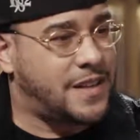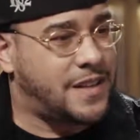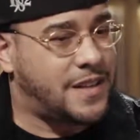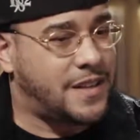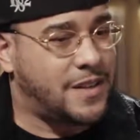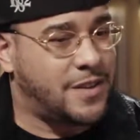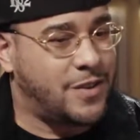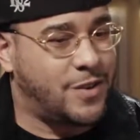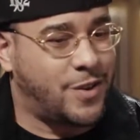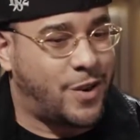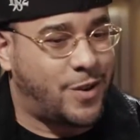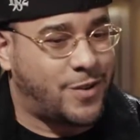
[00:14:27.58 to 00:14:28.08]

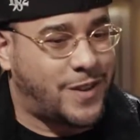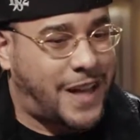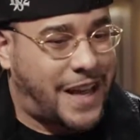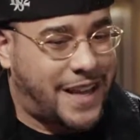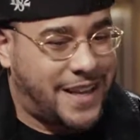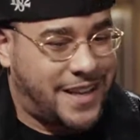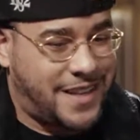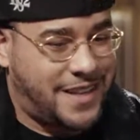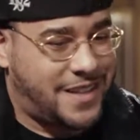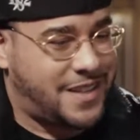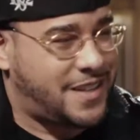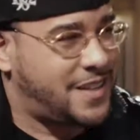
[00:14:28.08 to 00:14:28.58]
you don't like
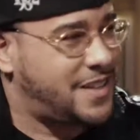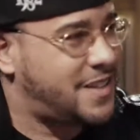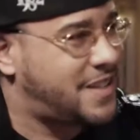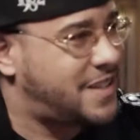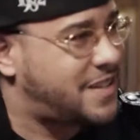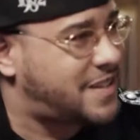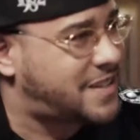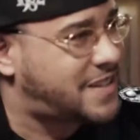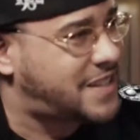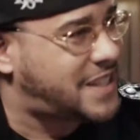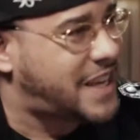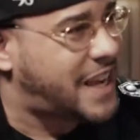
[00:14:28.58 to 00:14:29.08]

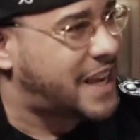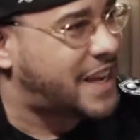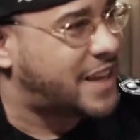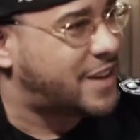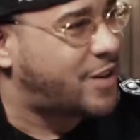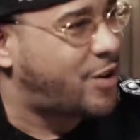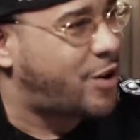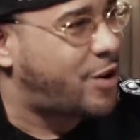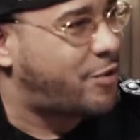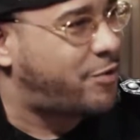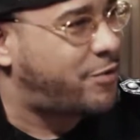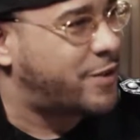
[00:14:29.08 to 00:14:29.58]
take it
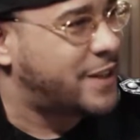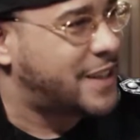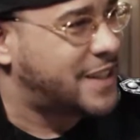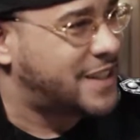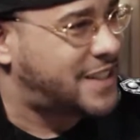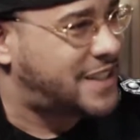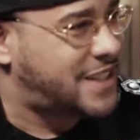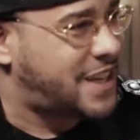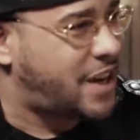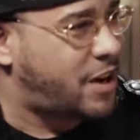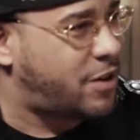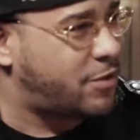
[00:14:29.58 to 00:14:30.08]
off for
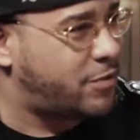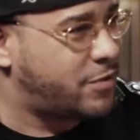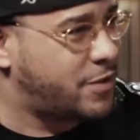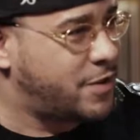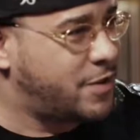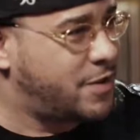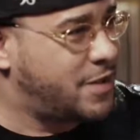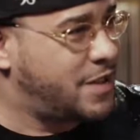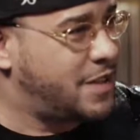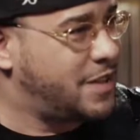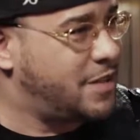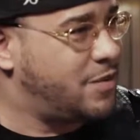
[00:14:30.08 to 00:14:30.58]
yourself.
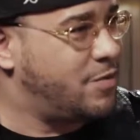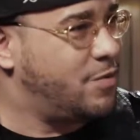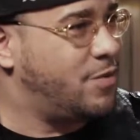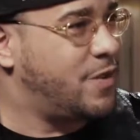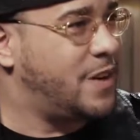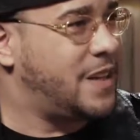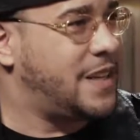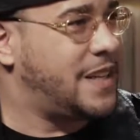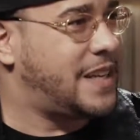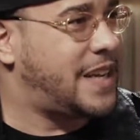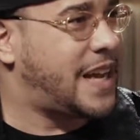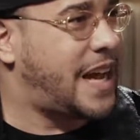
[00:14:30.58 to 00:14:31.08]
You
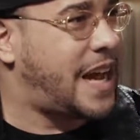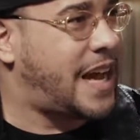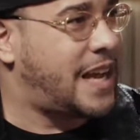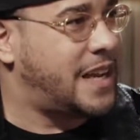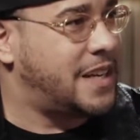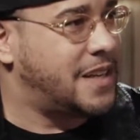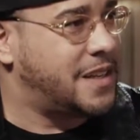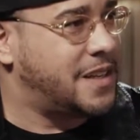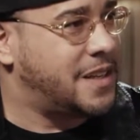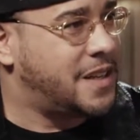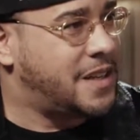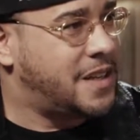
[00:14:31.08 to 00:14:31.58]
really kind
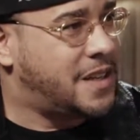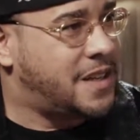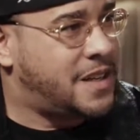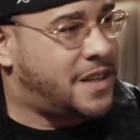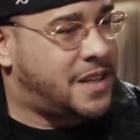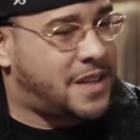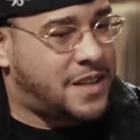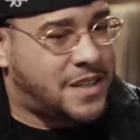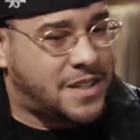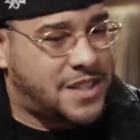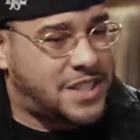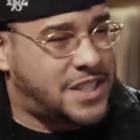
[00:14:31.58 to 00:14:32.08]
of
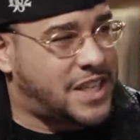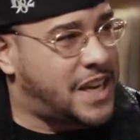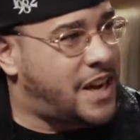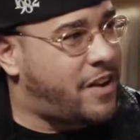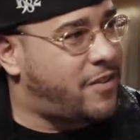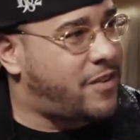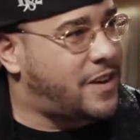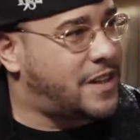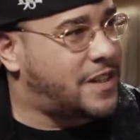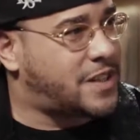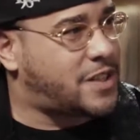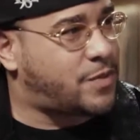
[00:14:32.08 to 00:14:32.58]
share
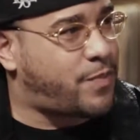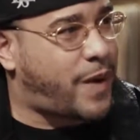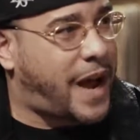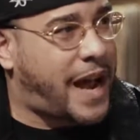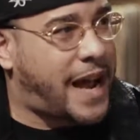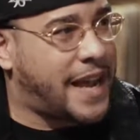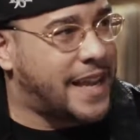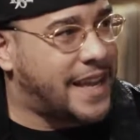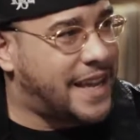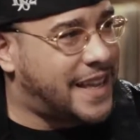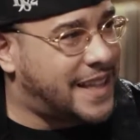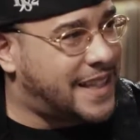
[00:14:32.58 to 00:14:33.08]
and
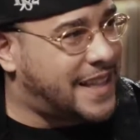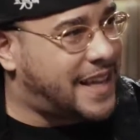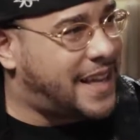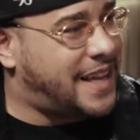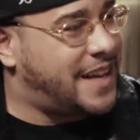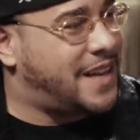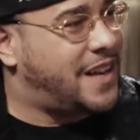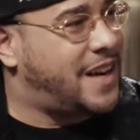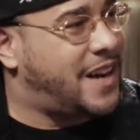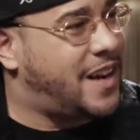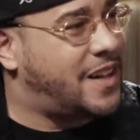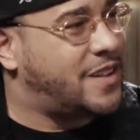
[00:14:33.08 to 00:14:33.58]
inspire and let
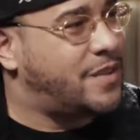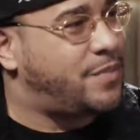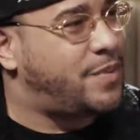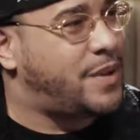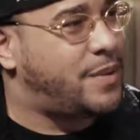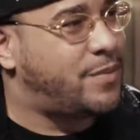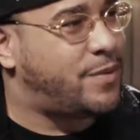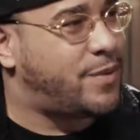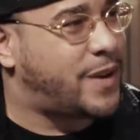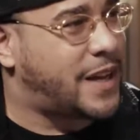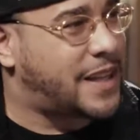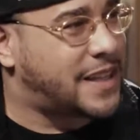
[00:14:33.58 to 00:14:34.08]
other
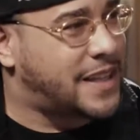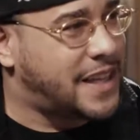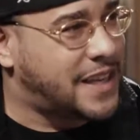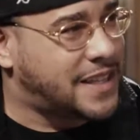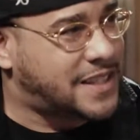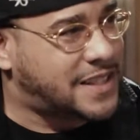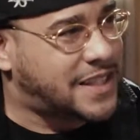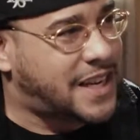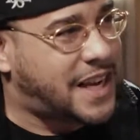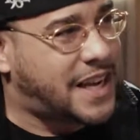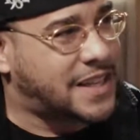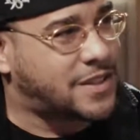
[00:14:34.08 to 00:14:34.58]
people get their
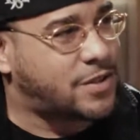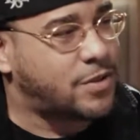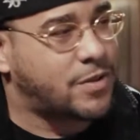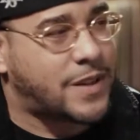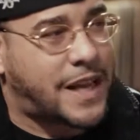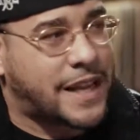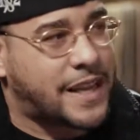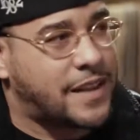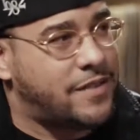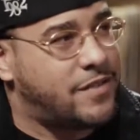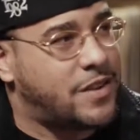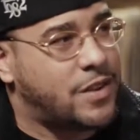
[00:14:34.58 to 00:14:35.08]
shine too.
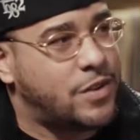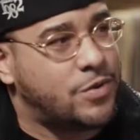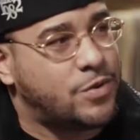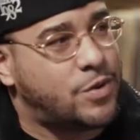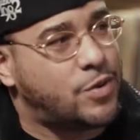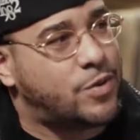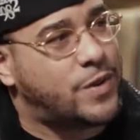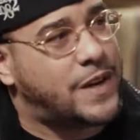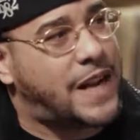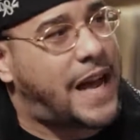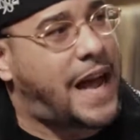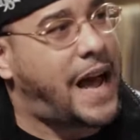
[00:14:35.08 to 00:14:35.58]
Like, even you
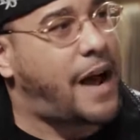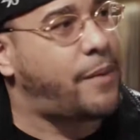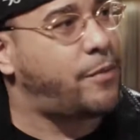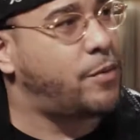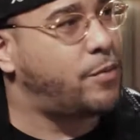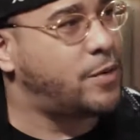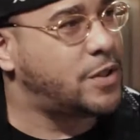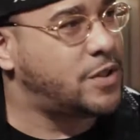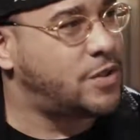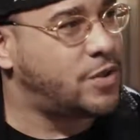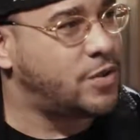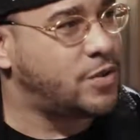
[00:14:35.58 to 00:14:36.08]
doing the album
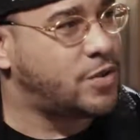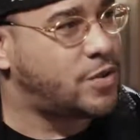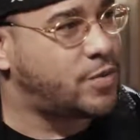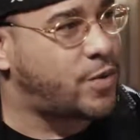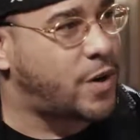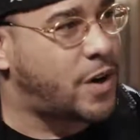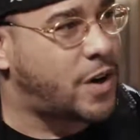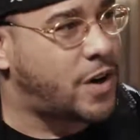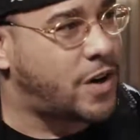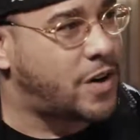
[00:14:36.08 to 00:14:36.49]
with Juice WRLD.